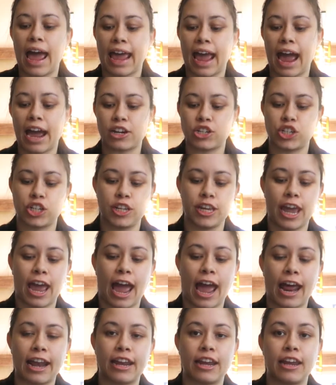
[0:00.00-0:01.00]
I actually
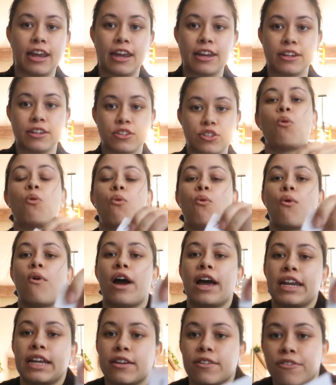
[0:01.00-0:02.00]
added
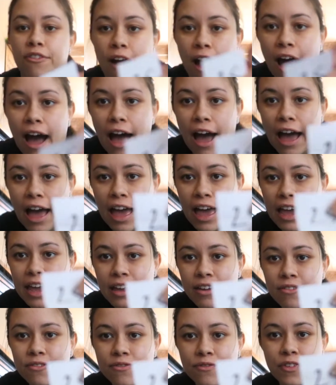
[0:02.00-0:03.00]

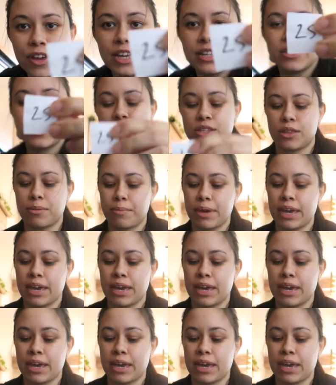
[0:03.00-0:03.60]
25 into the